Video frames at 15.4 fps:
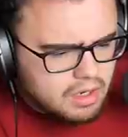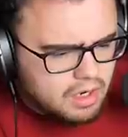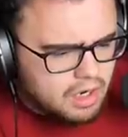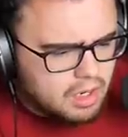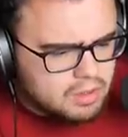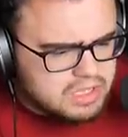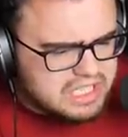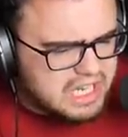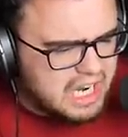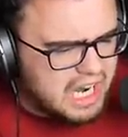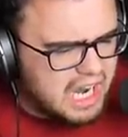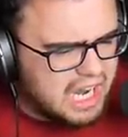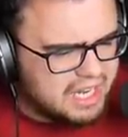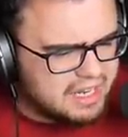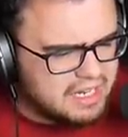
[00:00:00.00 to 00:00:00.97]
Oh,
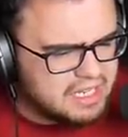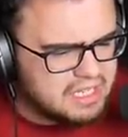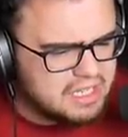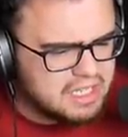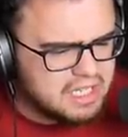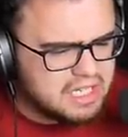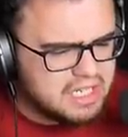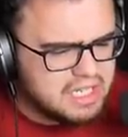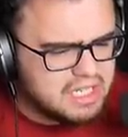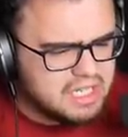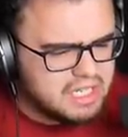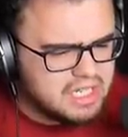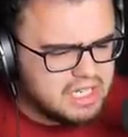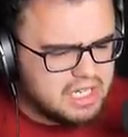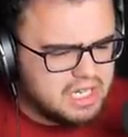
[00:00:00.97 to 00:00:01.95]
God.
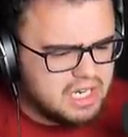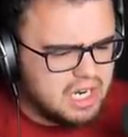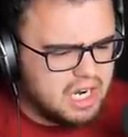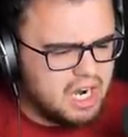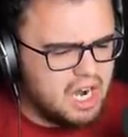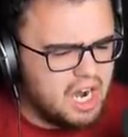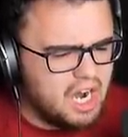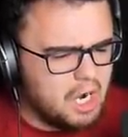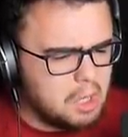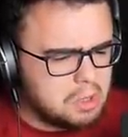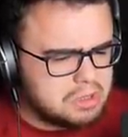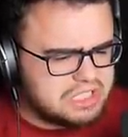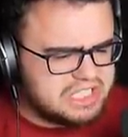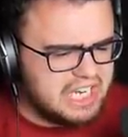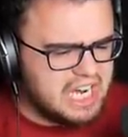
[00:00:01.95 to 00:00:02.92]

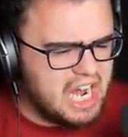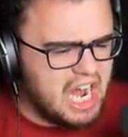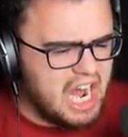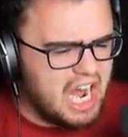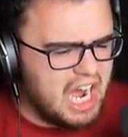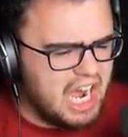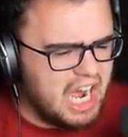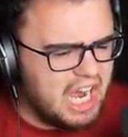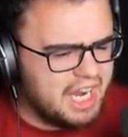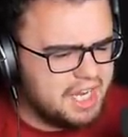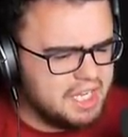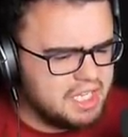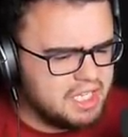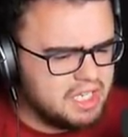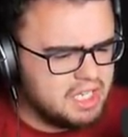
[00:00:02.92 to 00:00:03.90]
Oh, God!
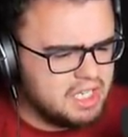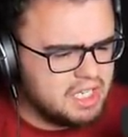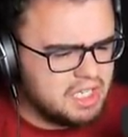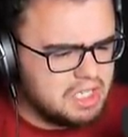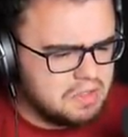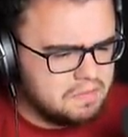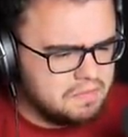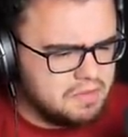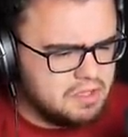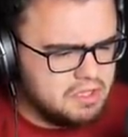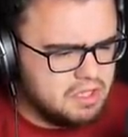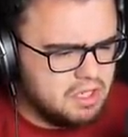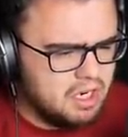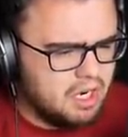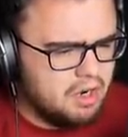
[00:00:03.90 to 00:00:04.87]

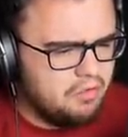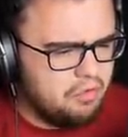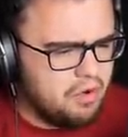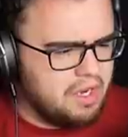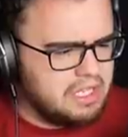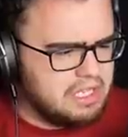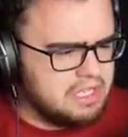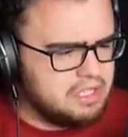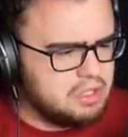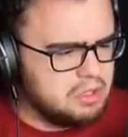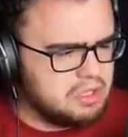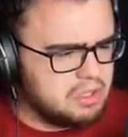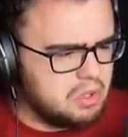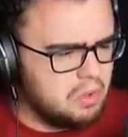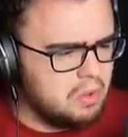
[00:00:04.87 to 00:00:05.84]
Oh, Franklin,
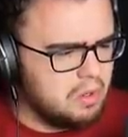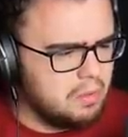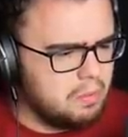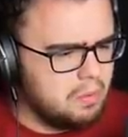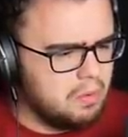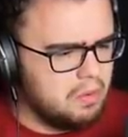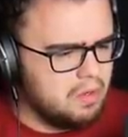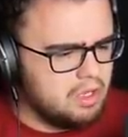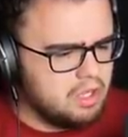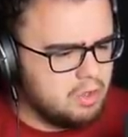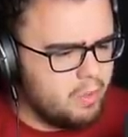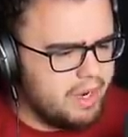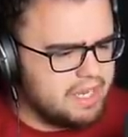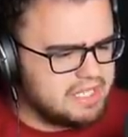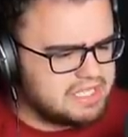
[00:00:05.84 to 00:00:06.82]
you look horrible.
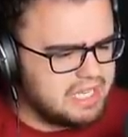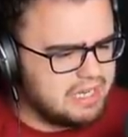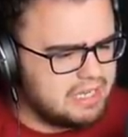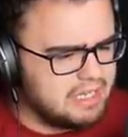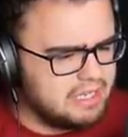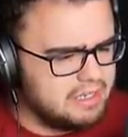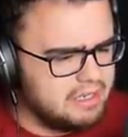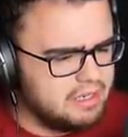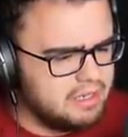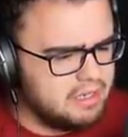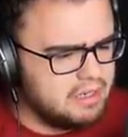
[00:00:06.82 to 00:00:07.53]
Wait a second.